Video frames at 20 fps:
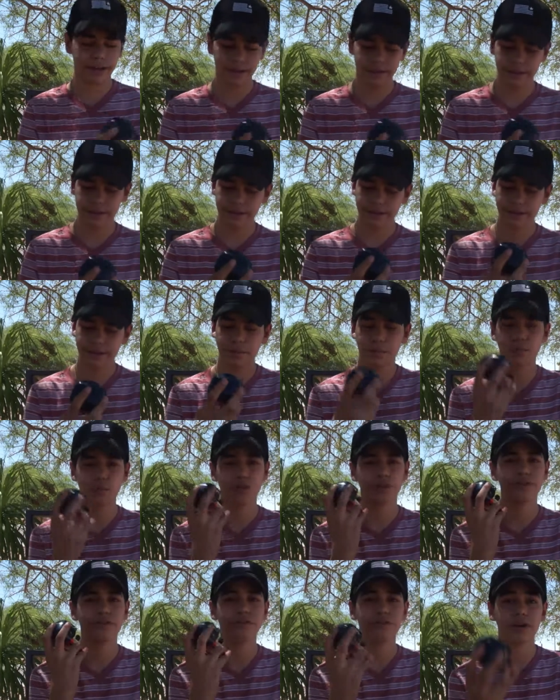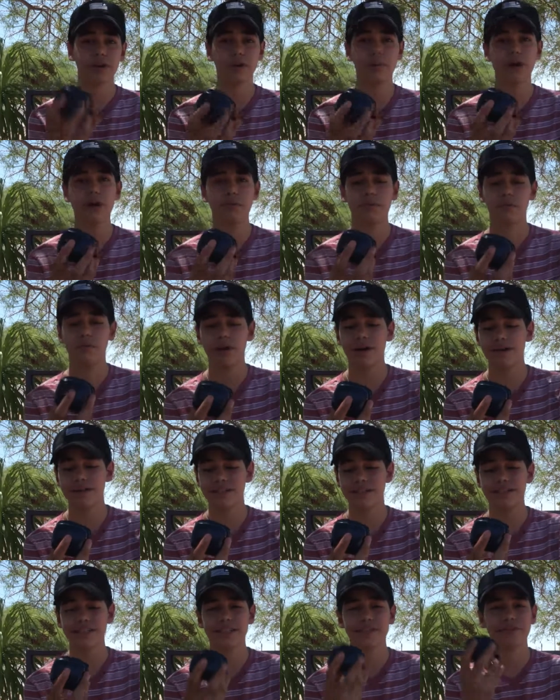and more Funk Pop
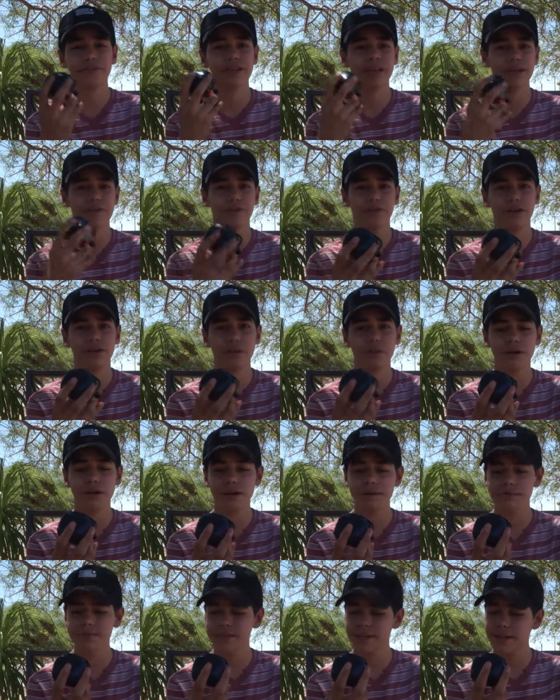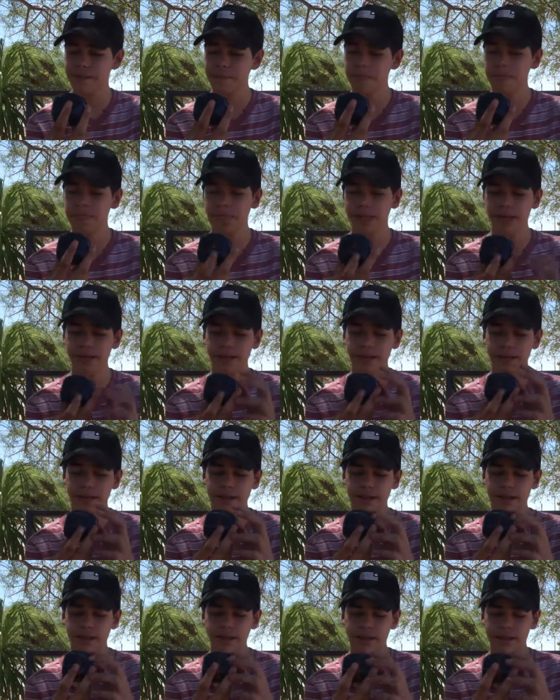unboxings if you like Funk Pops.
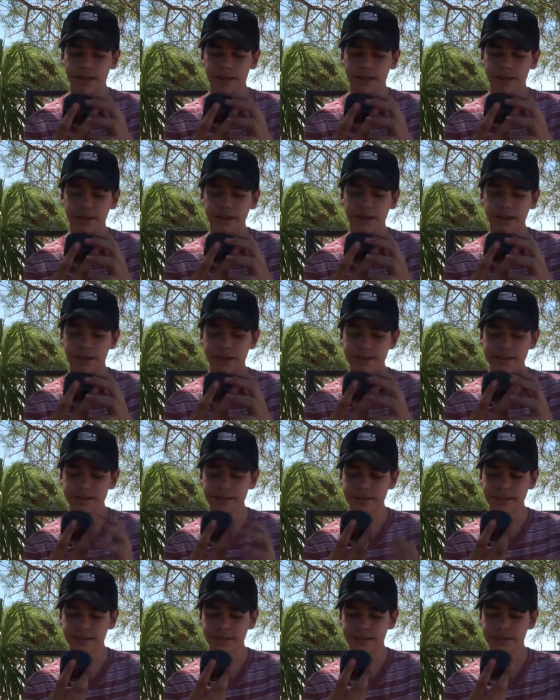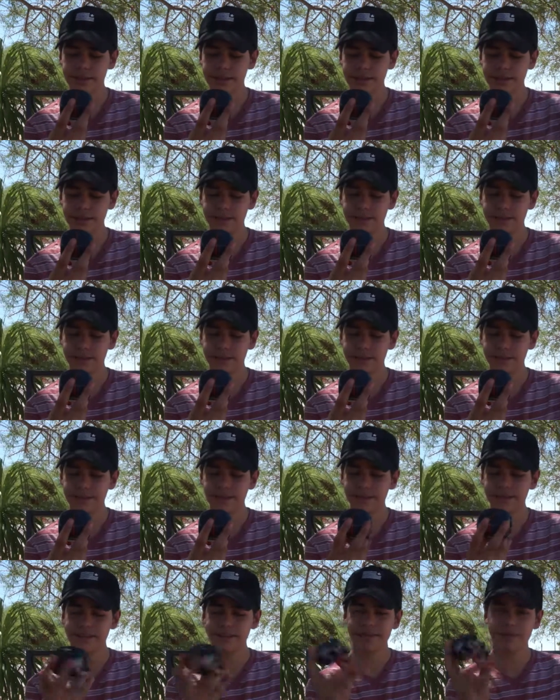And yeah, guys,
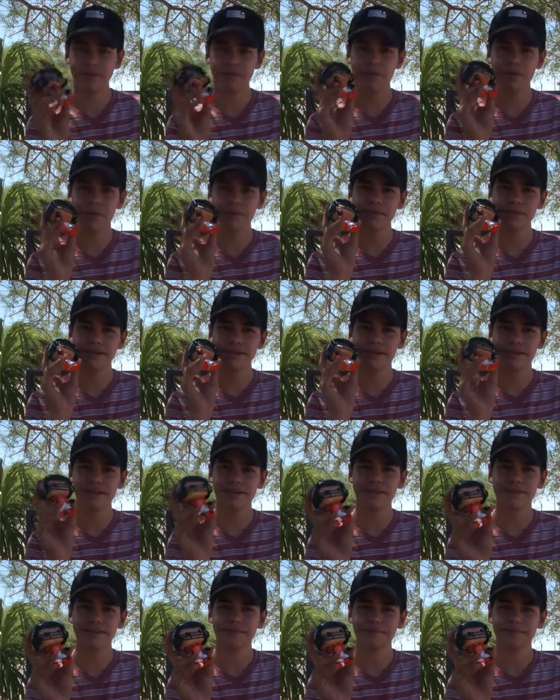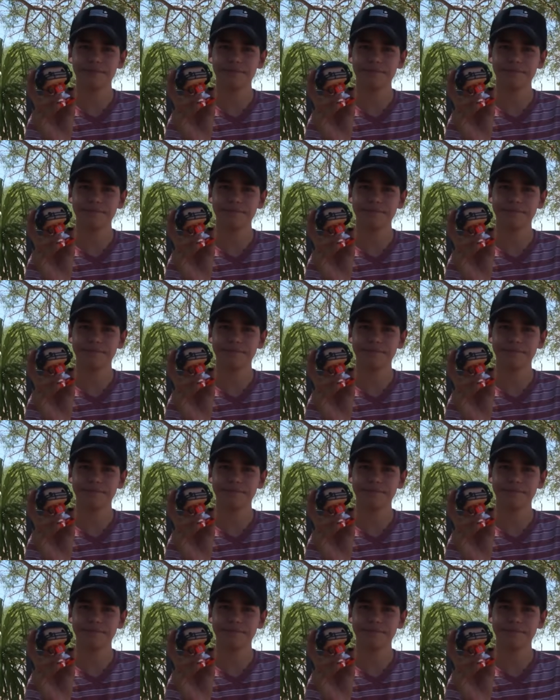this Funk Pop is awesome.